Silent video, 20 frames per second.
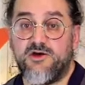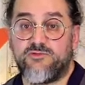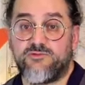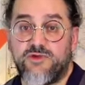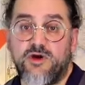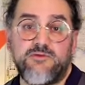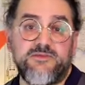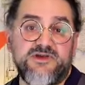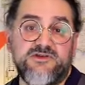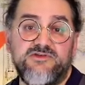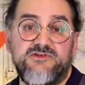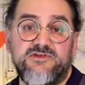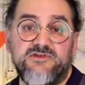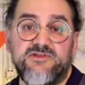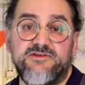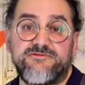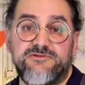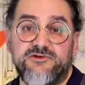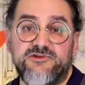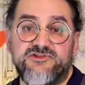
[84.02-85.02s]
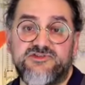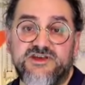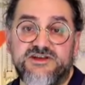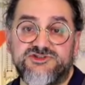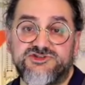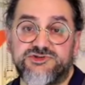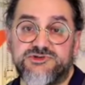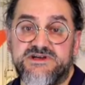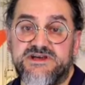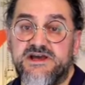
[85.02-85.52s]
Romans in the 1st
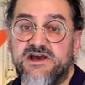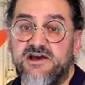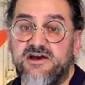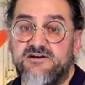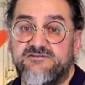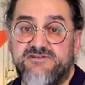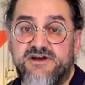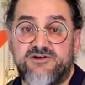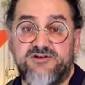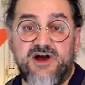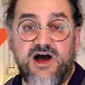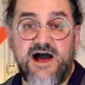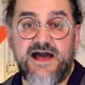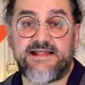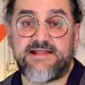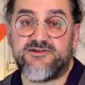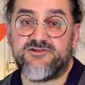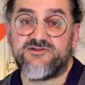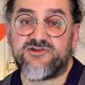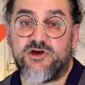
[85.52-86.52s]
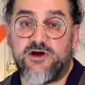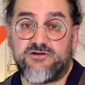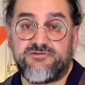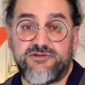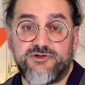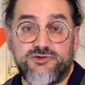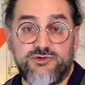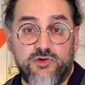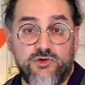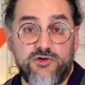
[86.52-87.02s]
century found islands off
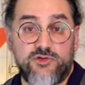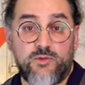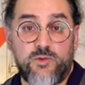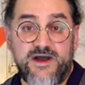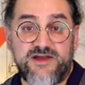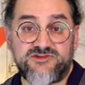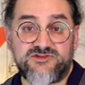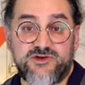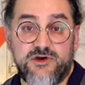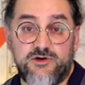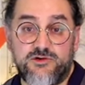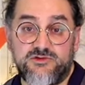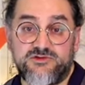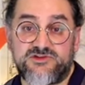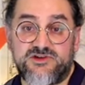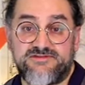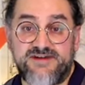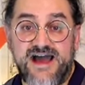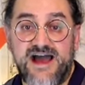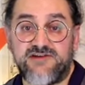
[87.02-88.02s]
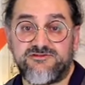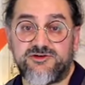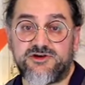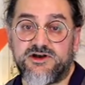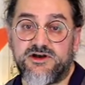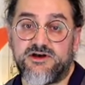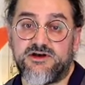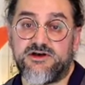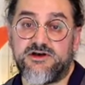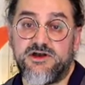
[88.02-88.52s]
the northwest coast of
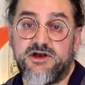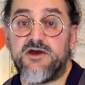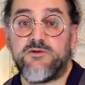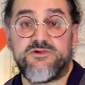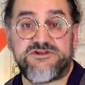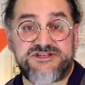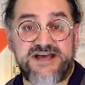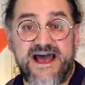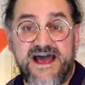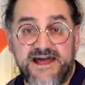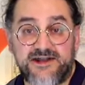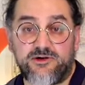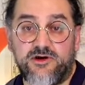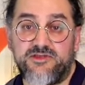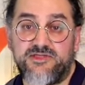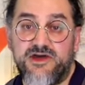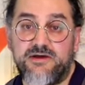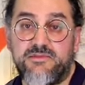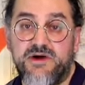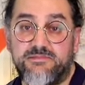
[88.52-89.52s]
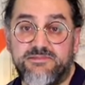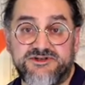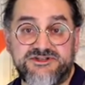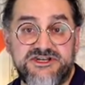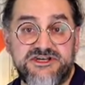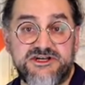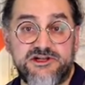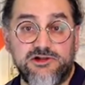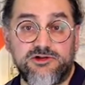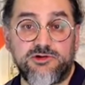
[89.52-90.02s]
Africa, which had on them a
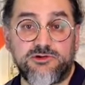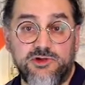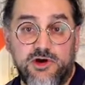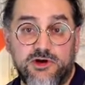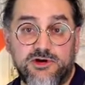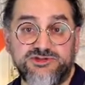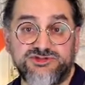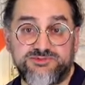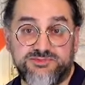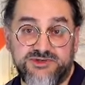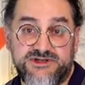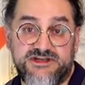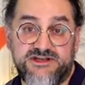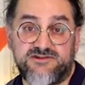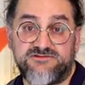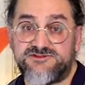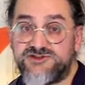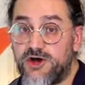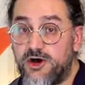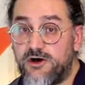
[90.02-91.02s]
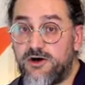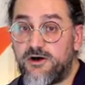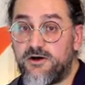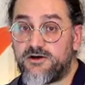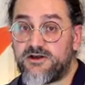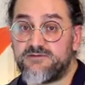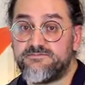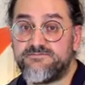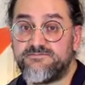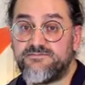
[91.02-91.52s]
particular large breed of
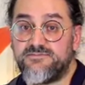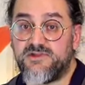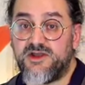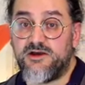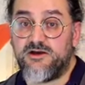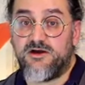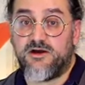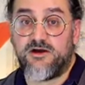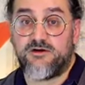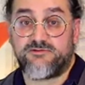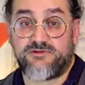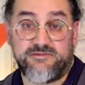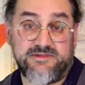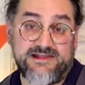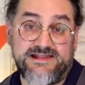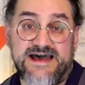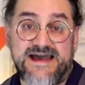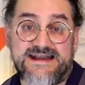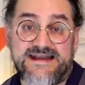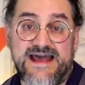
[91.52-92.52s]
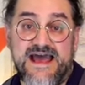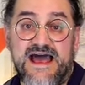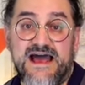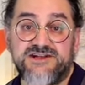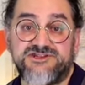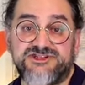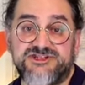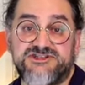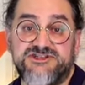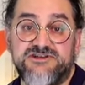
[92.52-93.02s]
dog. From the Latin
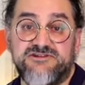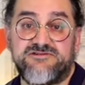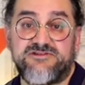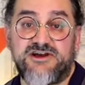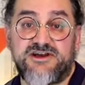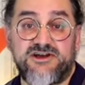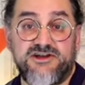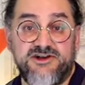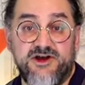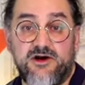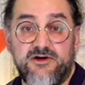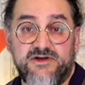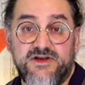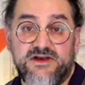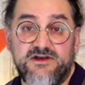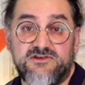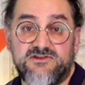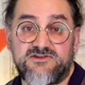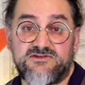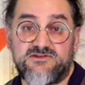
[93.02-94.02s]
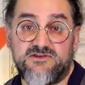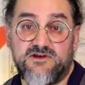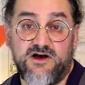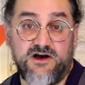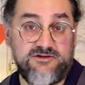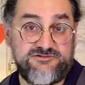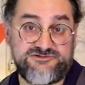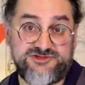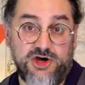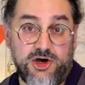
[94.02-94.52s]
adjective canarius,
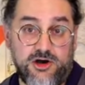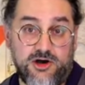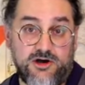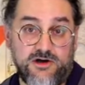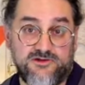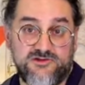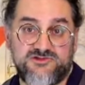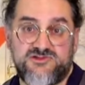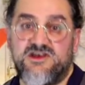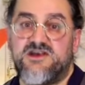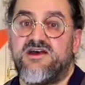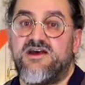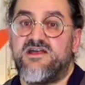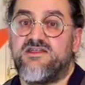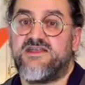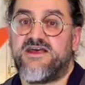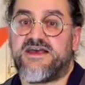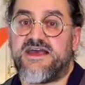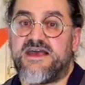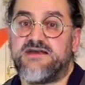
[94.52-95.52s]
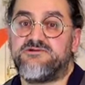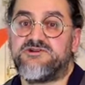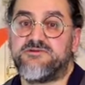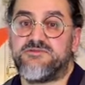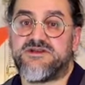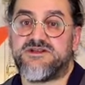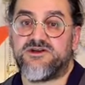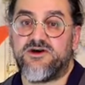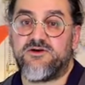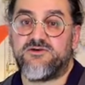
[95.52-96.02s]
of dogs, they came to
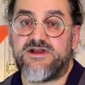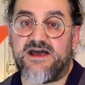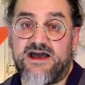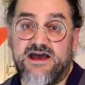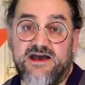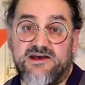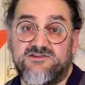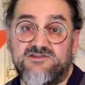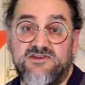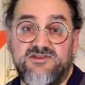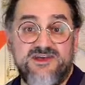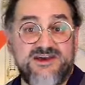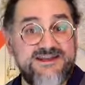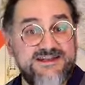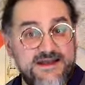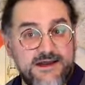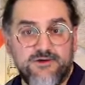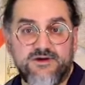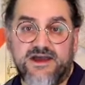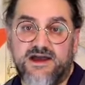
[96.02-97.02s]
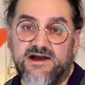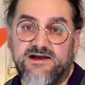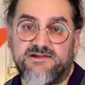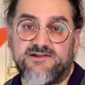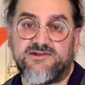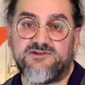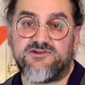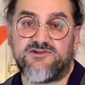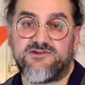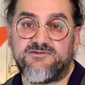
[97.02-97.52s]
be known as the Canary
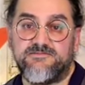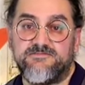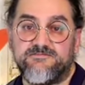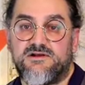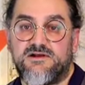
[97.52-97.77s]
Islands.